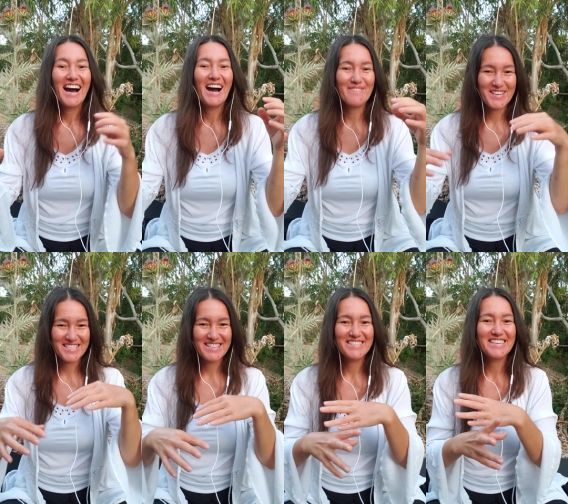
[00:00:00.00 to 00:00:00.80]
I'm
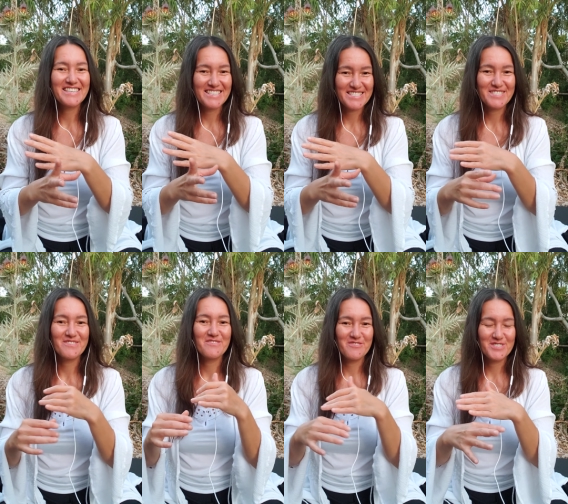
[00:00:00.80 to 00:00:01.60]
gonna link this
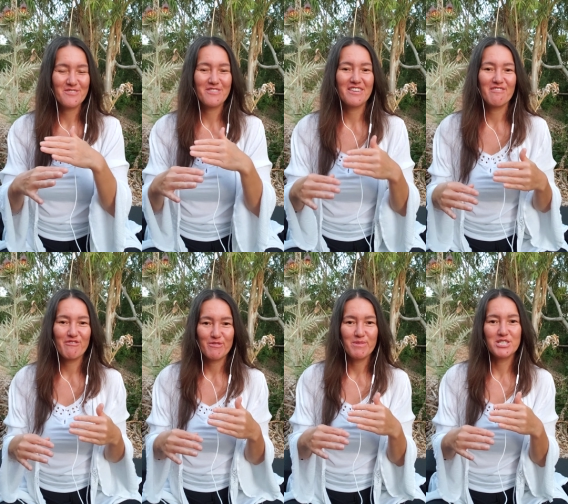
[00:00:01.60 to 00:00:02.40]
to the
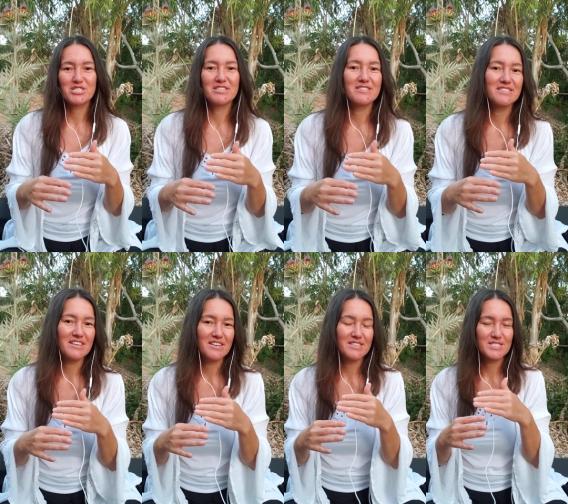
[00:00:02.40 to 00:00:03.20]
information
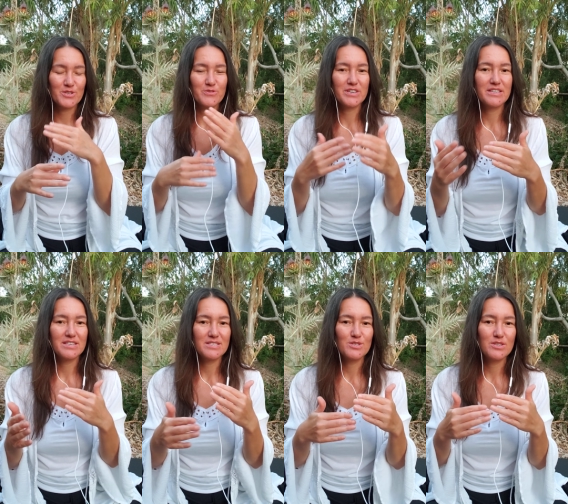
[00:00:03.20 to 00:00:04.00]
so that
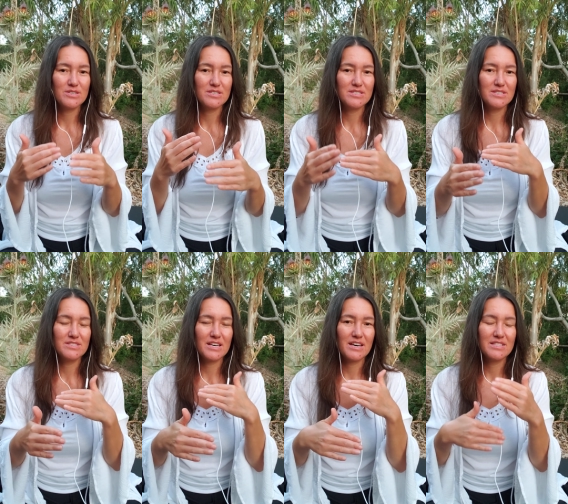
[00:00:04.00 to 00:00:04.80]

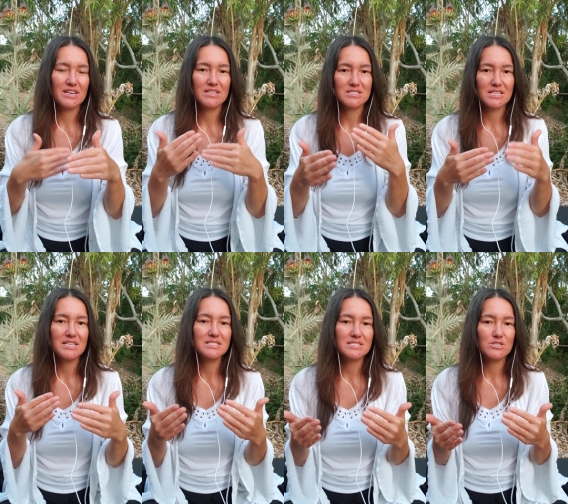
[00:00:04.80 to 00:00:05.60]
that it's
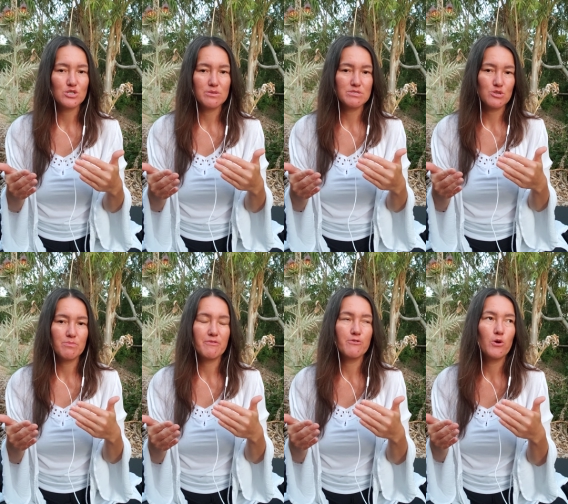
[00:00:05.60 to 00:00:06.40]
easier to
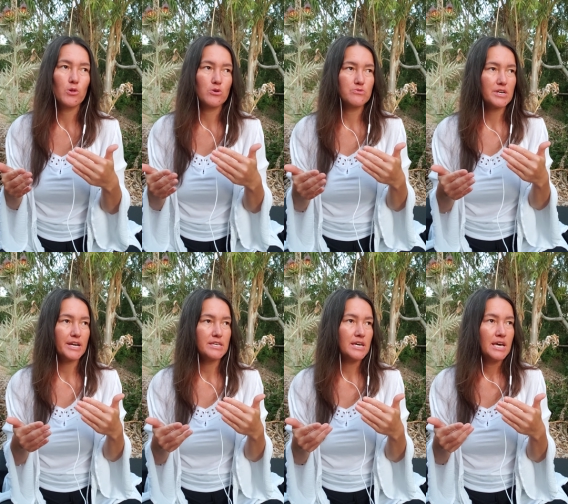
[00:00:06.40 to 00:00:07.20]
be followed,
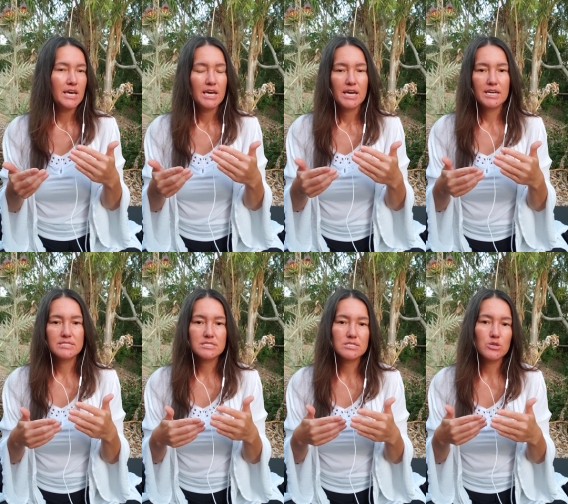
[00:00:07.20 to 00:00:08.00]
right?
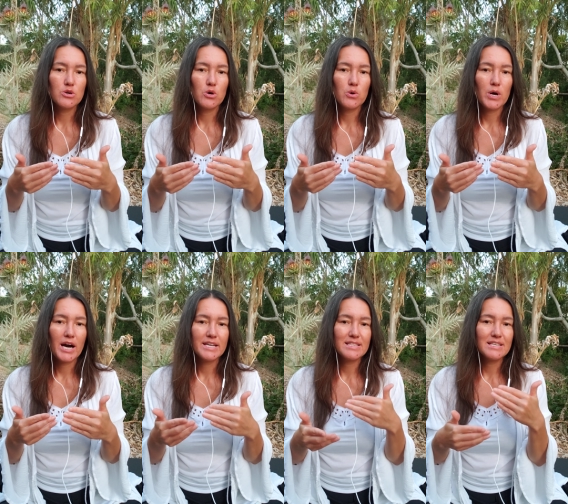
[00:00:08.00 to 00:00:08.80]
And so
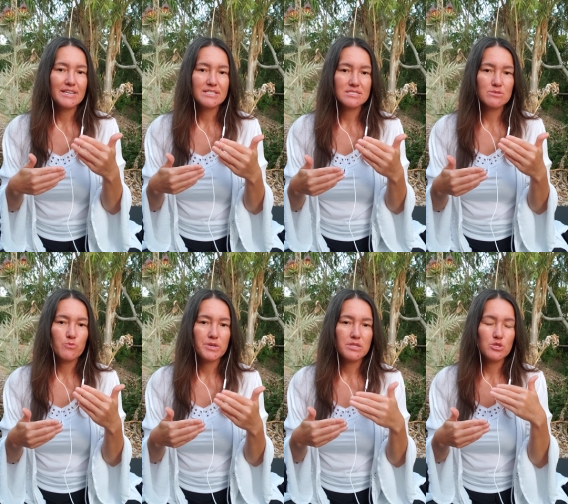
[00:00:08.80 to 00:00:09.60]
unless
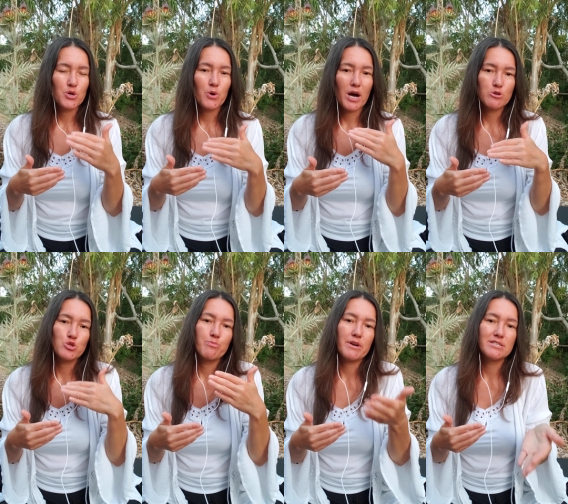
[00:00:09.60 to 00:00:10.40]
we know how
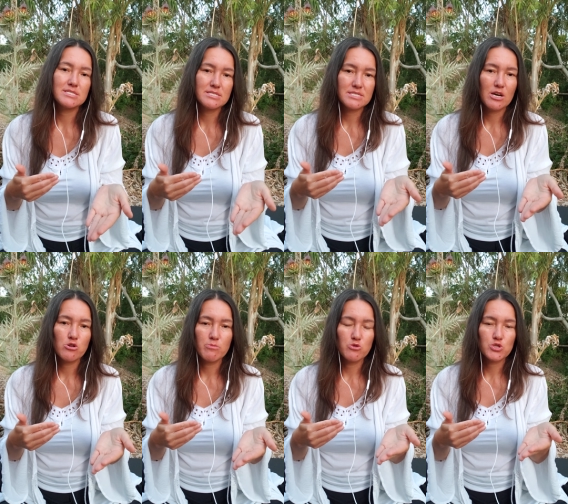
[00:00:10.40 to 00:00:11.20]
to process our
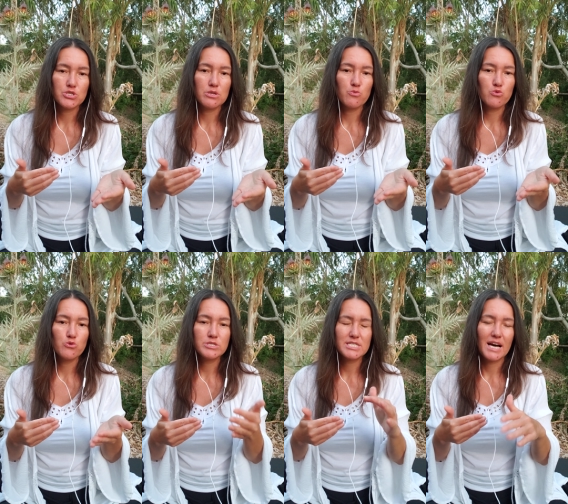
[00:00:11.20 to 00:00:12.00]
emotional
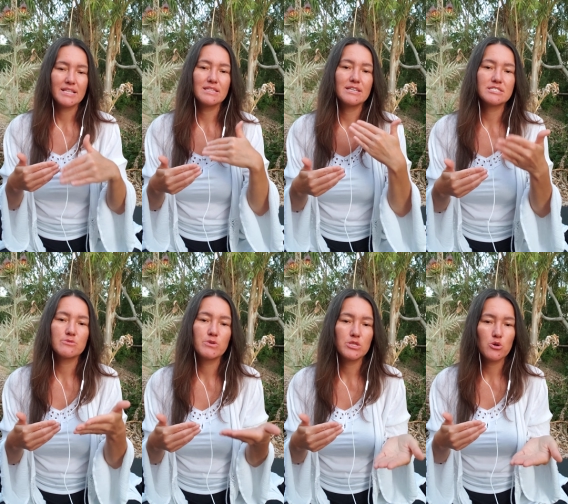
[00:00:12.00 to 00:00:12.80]
wounds, unless
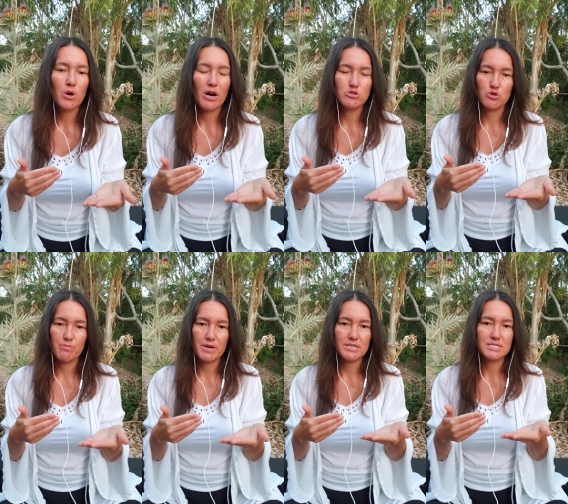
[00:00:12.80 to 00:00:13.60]
we know how to
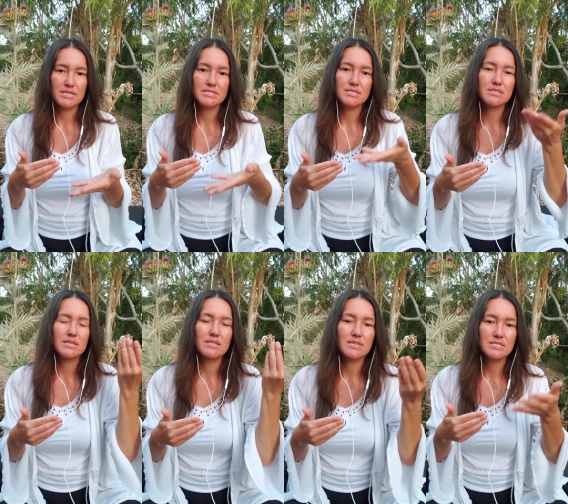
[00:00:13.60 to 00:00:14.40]
process and
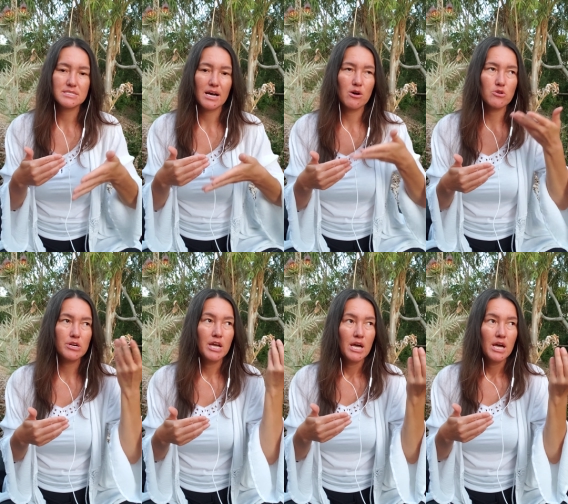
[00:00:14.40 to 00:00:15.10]
release our